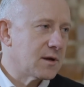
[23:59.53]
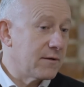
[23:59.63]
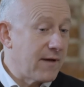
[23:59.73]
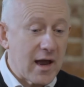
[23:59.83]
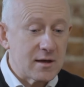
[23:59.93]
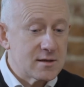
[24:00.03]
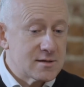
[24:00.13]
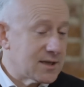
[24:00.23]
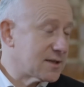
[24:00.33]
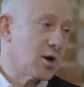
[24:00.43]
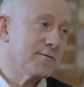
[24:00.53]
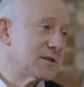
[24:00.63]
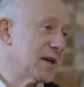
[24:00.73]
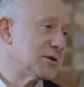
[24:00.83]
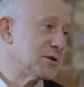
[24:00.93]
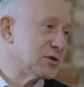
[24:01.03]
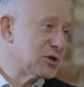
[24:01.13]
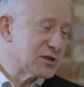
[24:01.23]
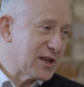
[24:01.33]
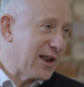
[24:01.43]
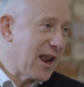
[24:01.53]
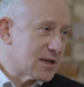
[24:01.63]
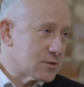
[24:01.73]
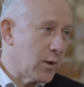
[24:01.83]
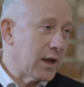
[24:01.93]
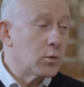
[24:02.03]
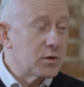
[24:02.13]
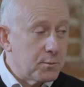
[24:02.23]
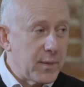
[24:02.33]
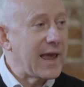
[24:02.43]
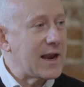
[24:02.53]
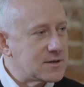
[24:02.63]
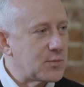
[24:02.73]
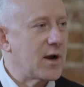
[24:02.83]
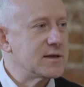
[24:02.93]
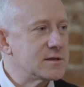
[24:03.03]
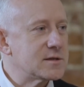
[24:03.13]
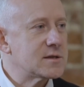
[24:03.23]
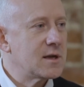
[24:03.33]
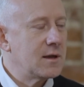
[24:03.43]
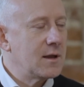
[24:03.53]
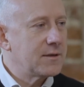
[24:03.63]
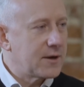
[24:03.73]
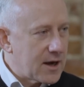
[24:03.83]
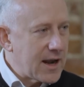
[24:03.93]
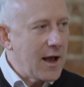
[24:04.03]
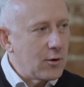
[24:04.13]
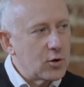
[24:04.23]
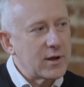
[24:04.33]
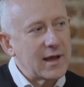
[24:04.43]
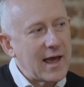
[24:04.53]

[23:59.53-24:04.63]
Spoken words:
I've had 6 conversations just in the last week with big enterprises that are now looking